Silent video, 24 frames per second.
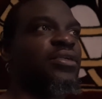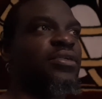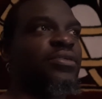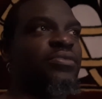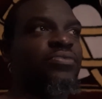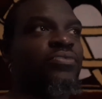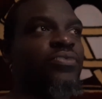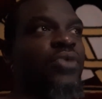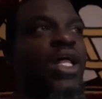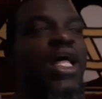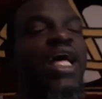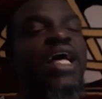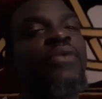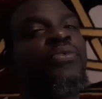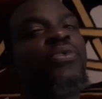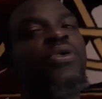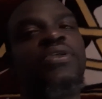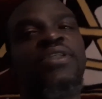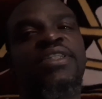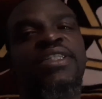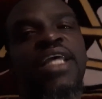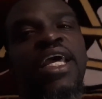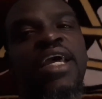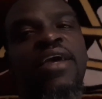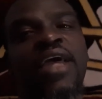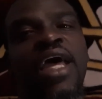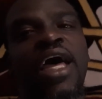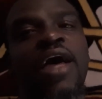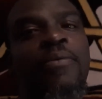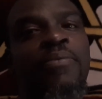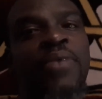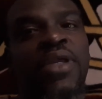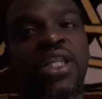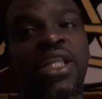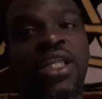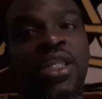I won't say how
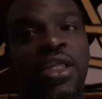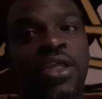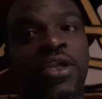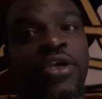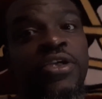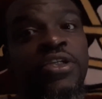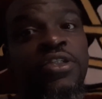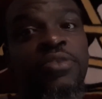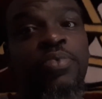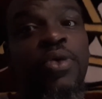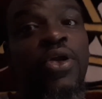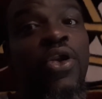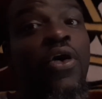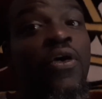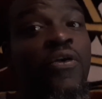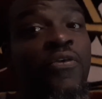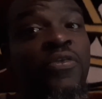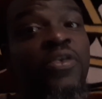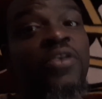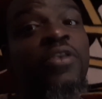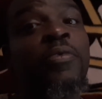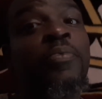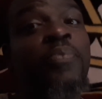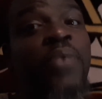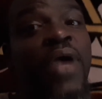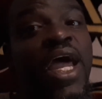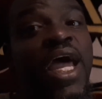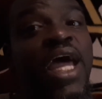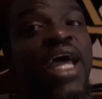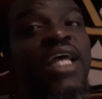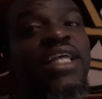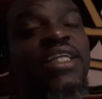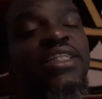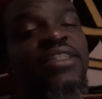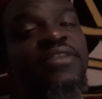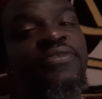many years, but over the
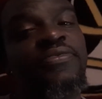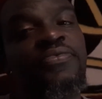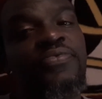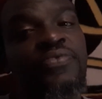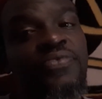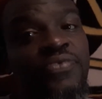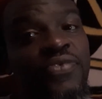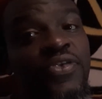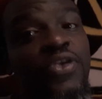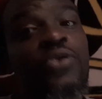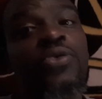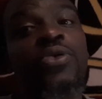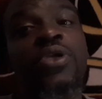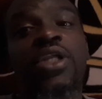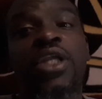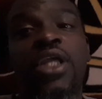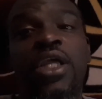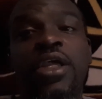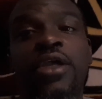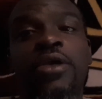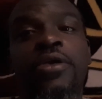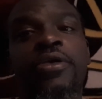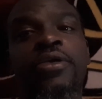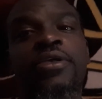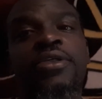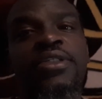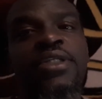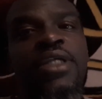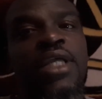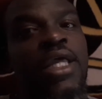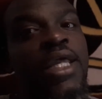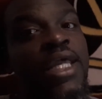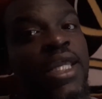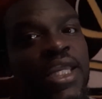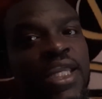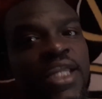past few years,
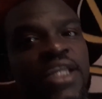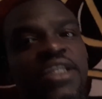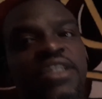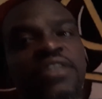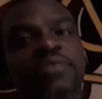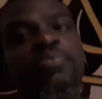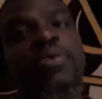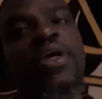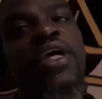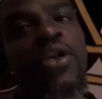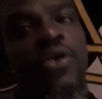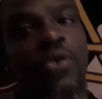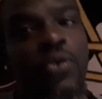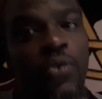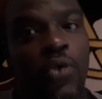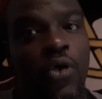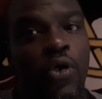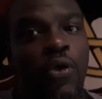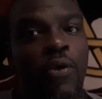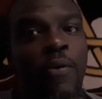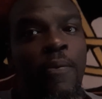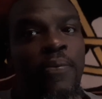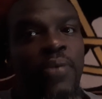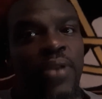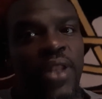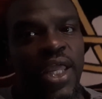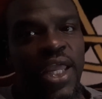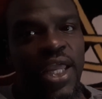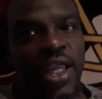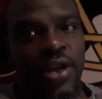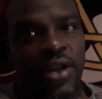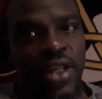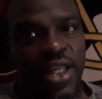he's been a role player.